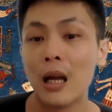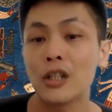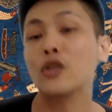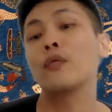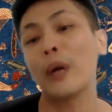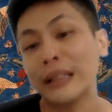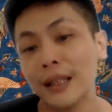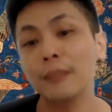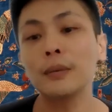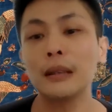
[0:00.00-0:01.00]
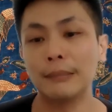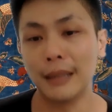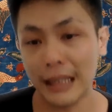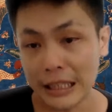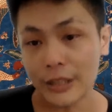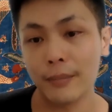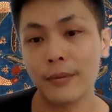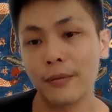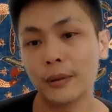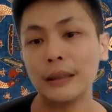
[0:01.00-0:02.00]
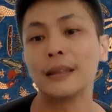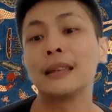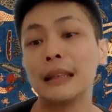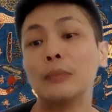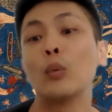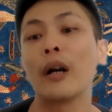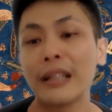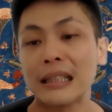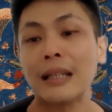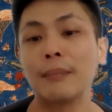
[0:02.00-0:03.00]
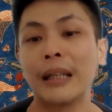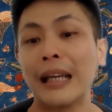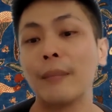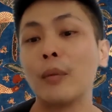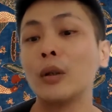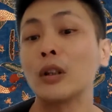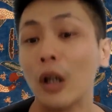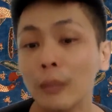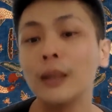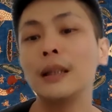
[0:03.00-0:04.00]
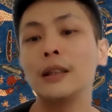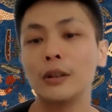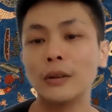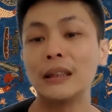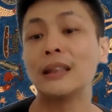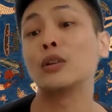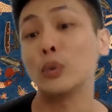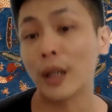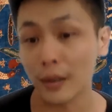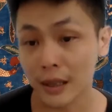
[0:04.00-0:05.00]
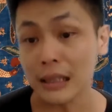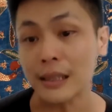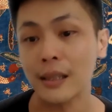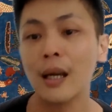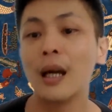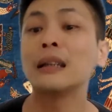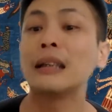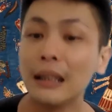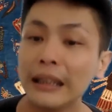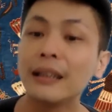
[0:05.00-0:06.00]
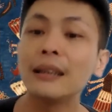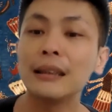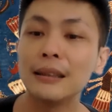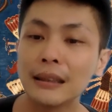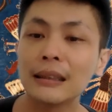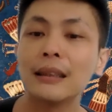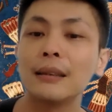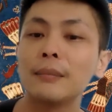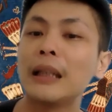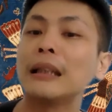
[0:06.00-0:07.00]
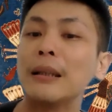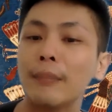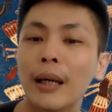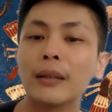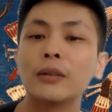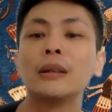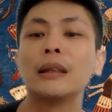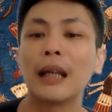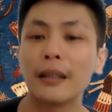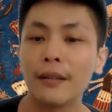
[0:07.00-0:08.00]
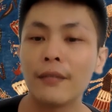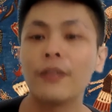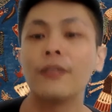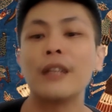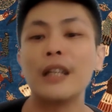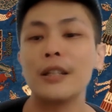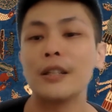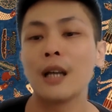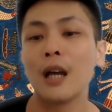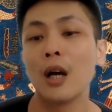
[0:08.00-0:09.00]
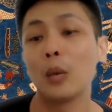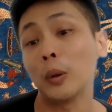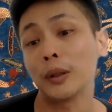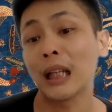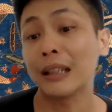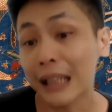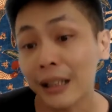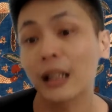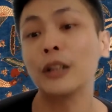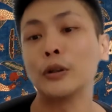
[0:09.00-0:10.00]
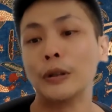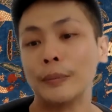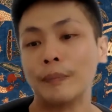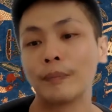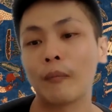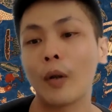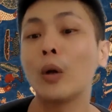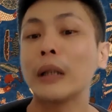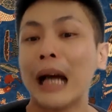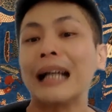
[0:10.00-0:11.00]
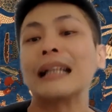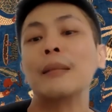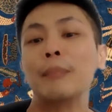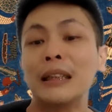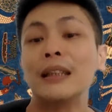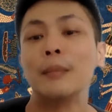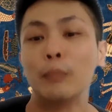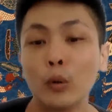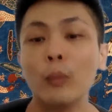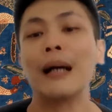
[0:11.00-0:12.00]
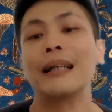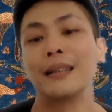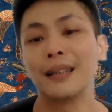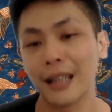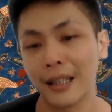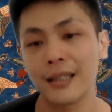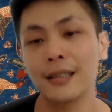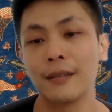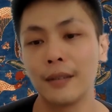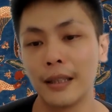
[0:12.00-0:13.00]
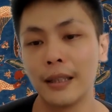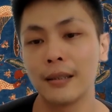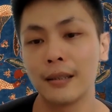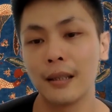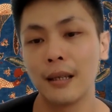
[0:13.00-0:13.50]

So for example, in Malaysia, before the term warisan became more commonly used in the 2000s, the legalistic term dating back to the 1950s was harta karun, or the harta benda purba in the 1970s.